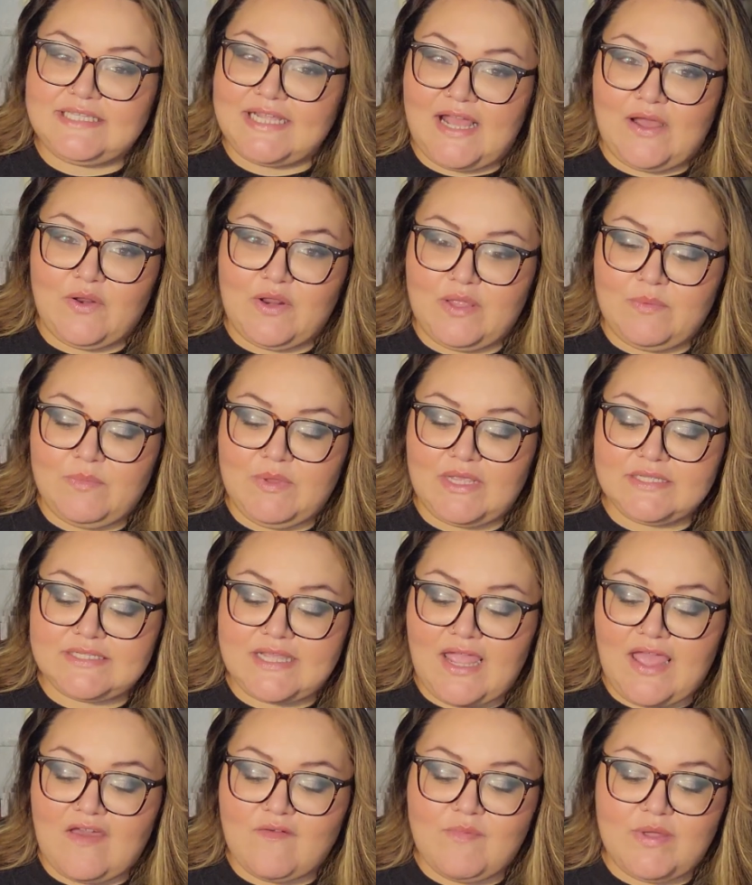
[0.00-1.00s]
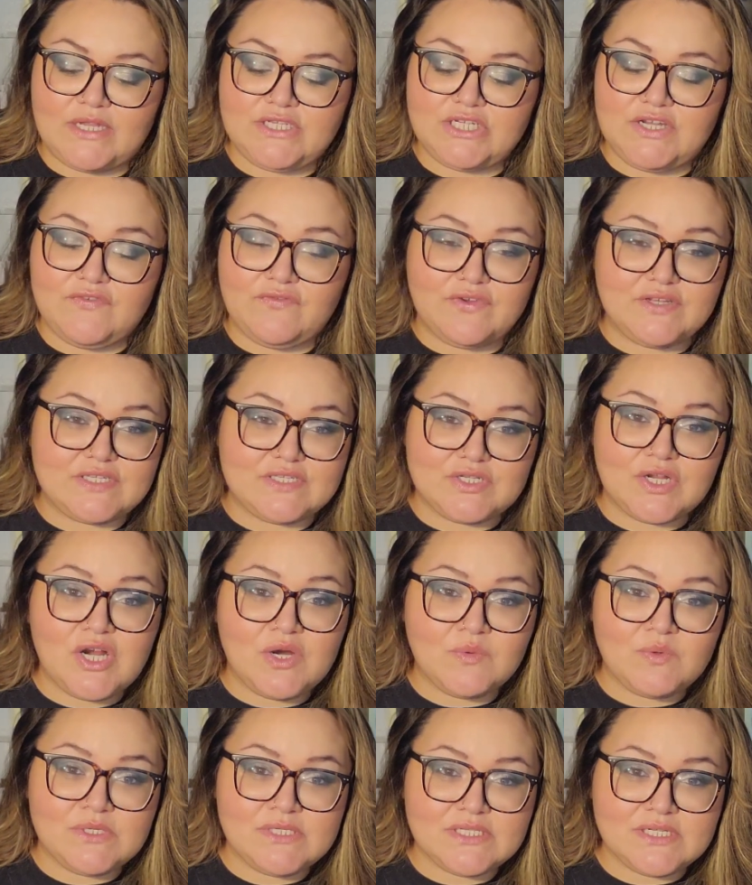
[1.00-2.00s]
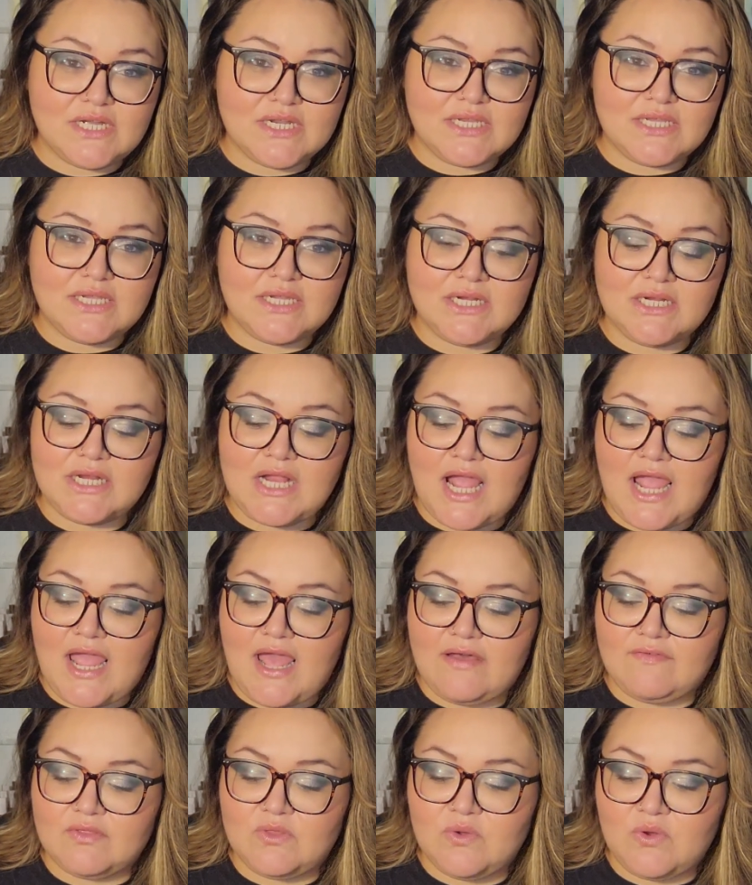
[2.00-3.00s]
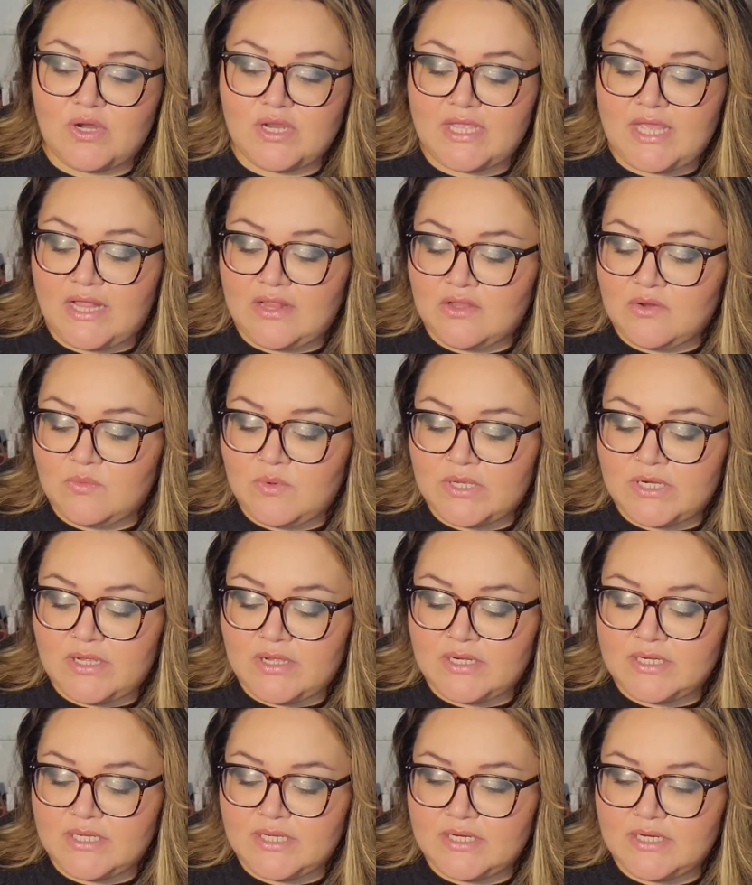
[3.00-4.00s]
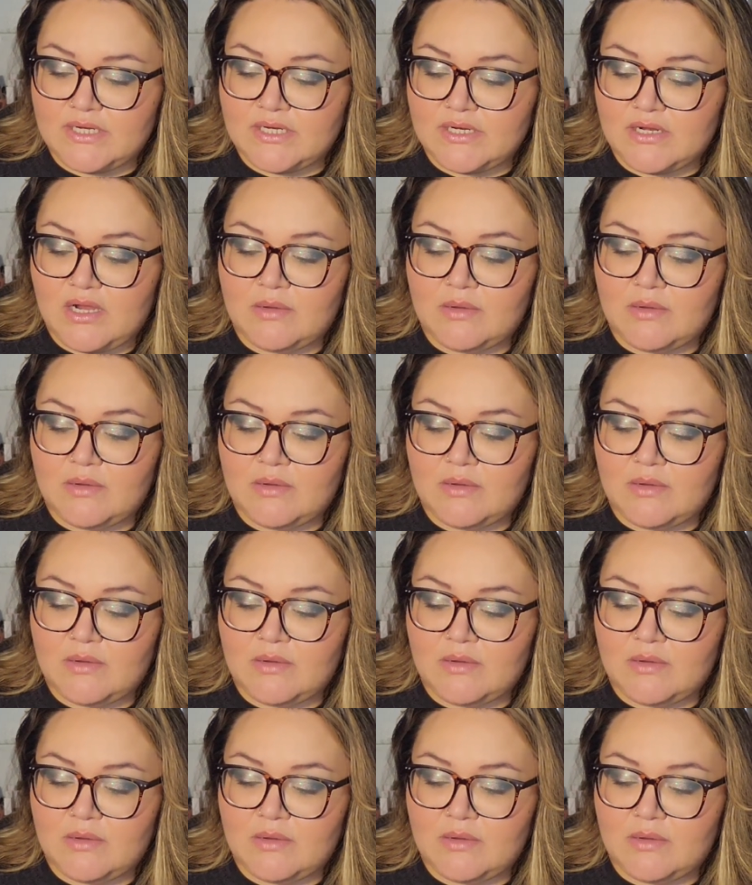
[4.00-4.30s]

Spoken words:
doubt it because I have my Jeffree Star ones on here. I have a Laura Geller one on here.